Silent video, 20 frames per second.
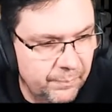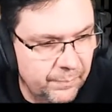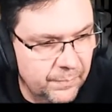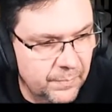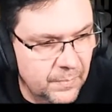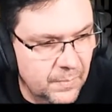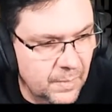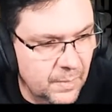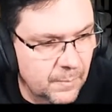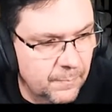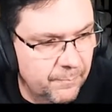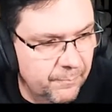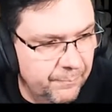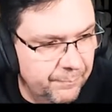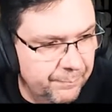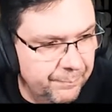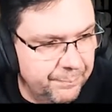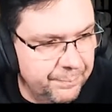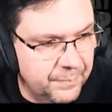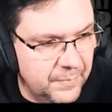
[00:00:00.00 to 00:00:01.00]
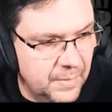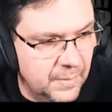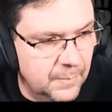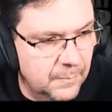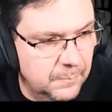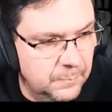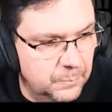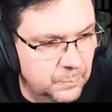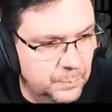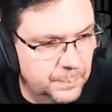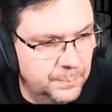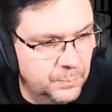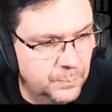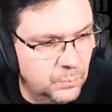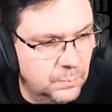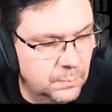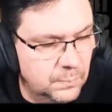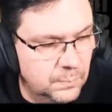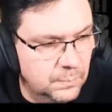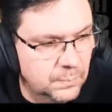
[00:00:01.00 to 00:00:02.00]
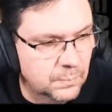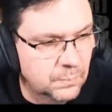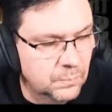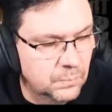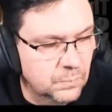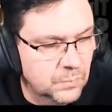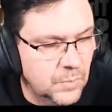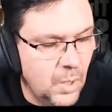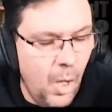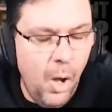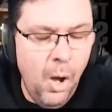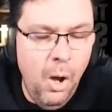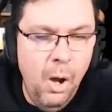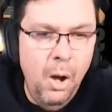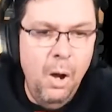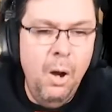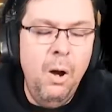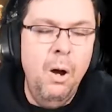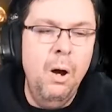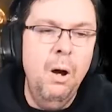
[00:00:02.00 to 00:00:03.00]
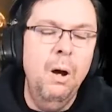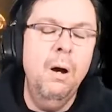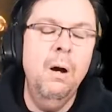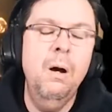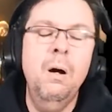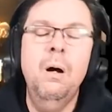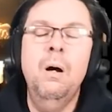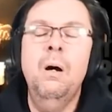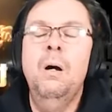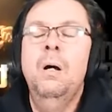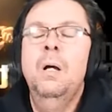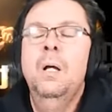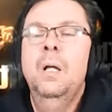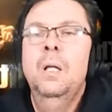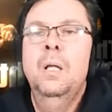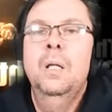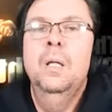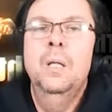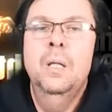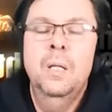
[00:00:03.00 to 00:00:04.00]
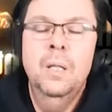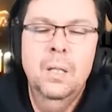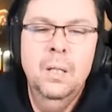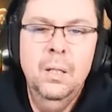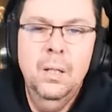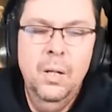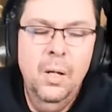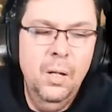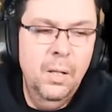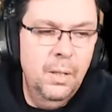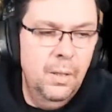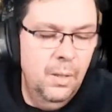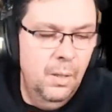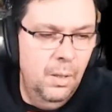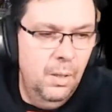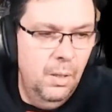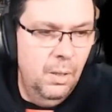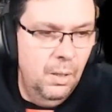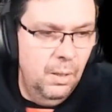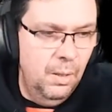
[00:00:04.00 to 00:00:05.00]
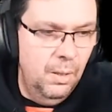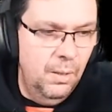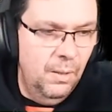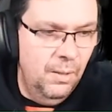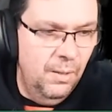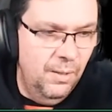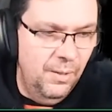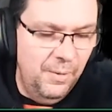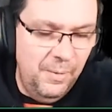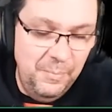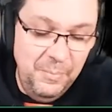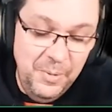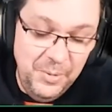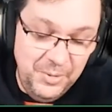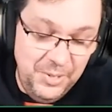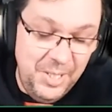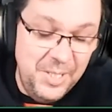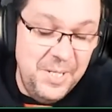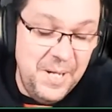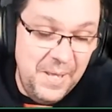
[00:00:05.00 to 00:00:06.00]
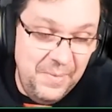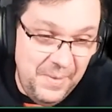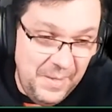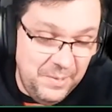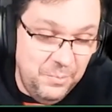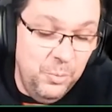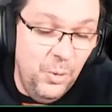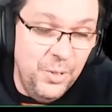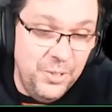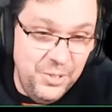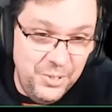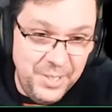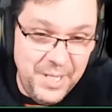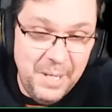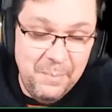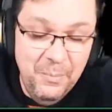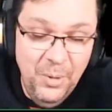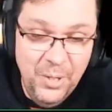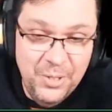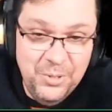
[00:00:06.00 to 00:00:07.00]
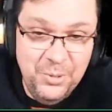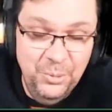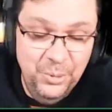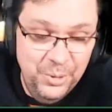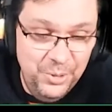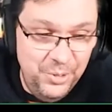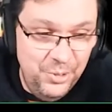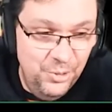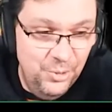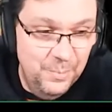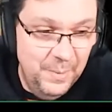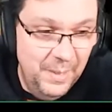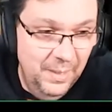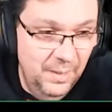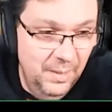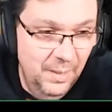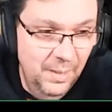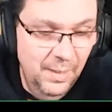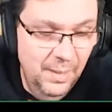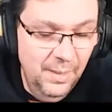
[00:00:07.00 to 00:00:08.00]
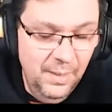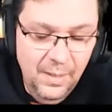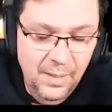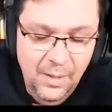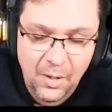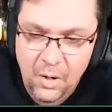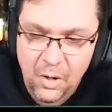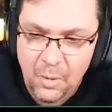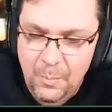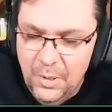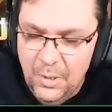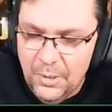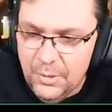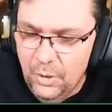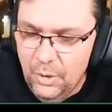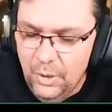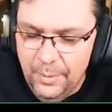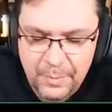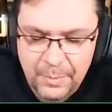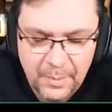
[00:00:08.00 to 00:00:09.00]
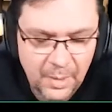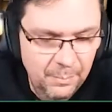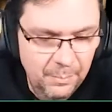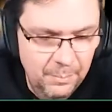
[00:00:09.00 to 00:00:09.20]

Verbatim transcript: I mean, Filthy, Filthy Frank would be one of them for humour oh. because he's oh. just so out there and creative. Oh, see, now that's why you get my sort of humour. Oh my god! Yeah.